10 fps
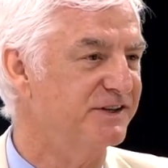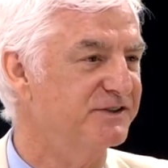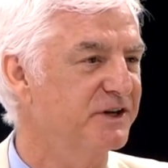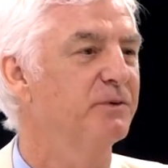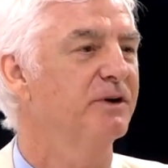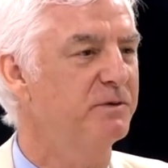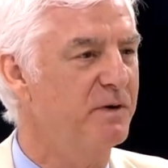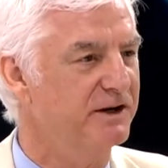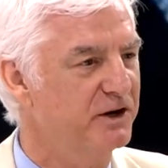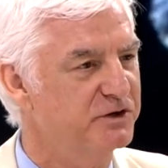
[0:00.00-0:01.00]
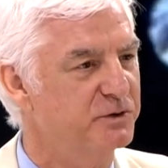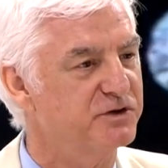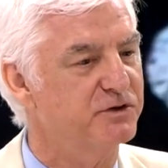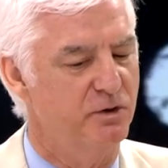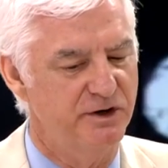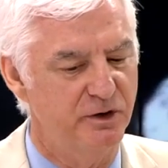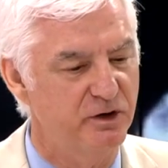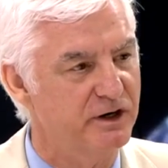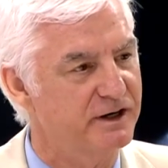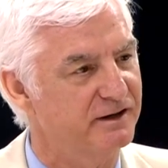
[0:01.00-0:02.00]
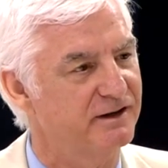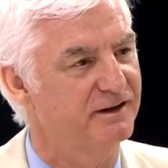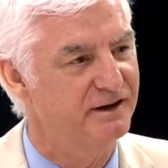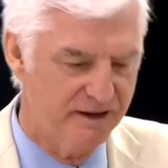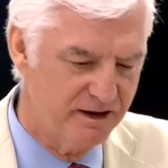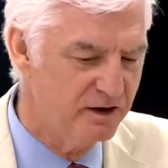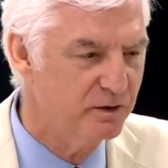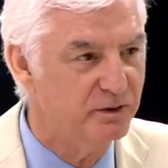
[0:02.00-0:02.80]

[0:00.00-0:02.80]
And so, well, you might go to a store and you look and they, oh,